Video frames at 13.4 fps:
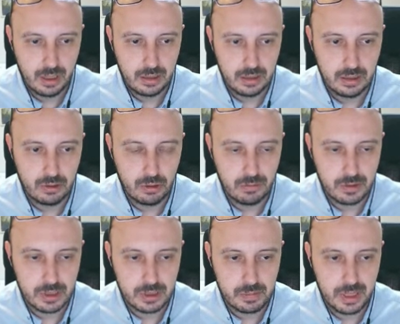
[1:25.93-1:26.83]
that
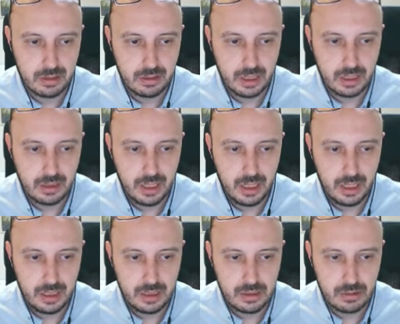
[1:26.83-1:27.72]
overspent that
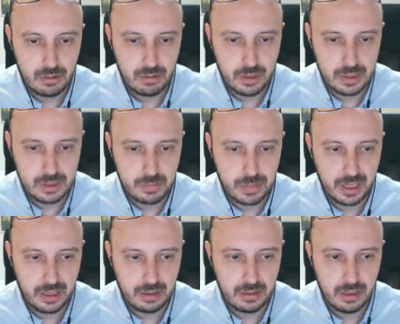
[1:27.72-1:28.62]
day, so it
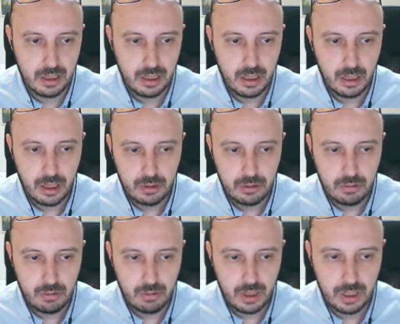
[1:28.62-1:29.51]
spent
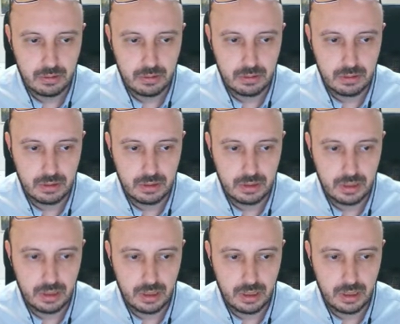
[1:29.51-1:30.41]

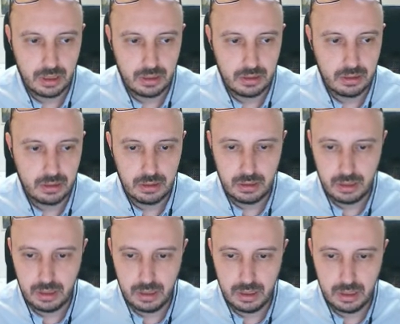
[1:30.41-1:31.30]

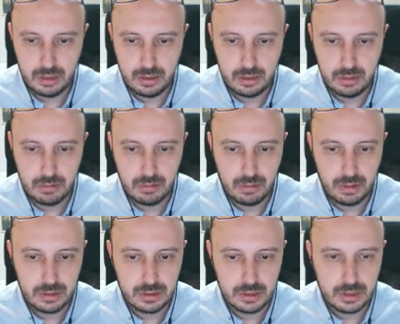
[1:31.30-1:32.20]
282.
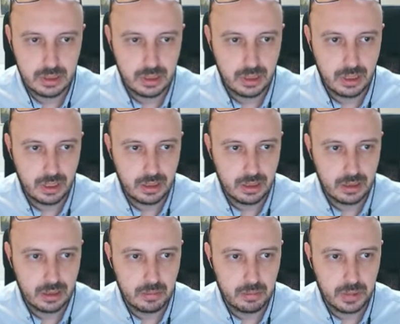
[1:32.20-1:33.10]
Let's just select
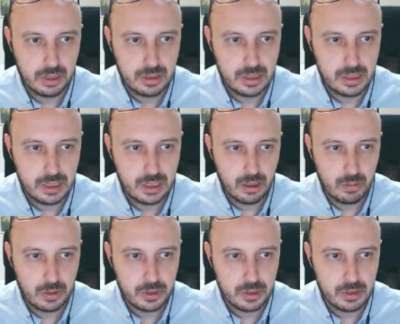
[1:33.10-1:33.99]
that campaign and see how
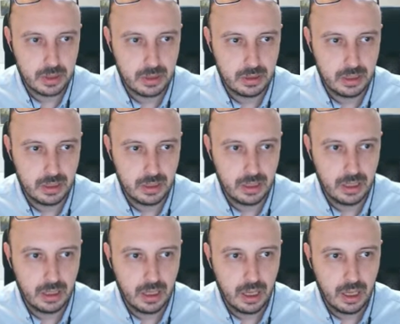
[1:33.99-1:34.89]
much it spent that
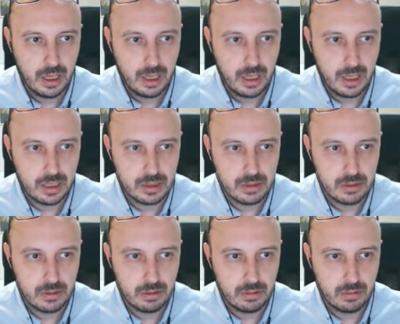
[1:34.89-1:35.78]
day. Yes,
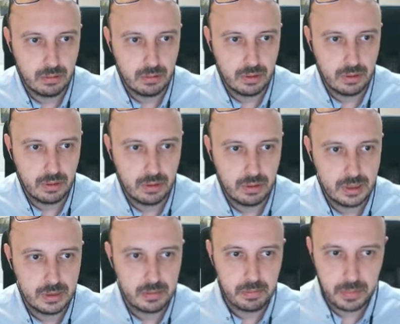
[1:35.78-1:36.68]
so it
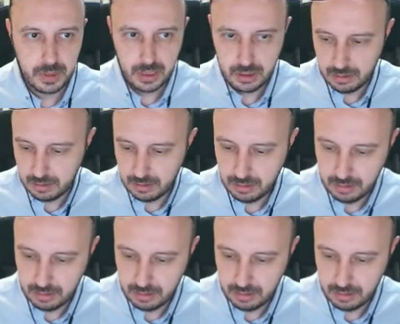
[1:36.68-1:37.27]
spent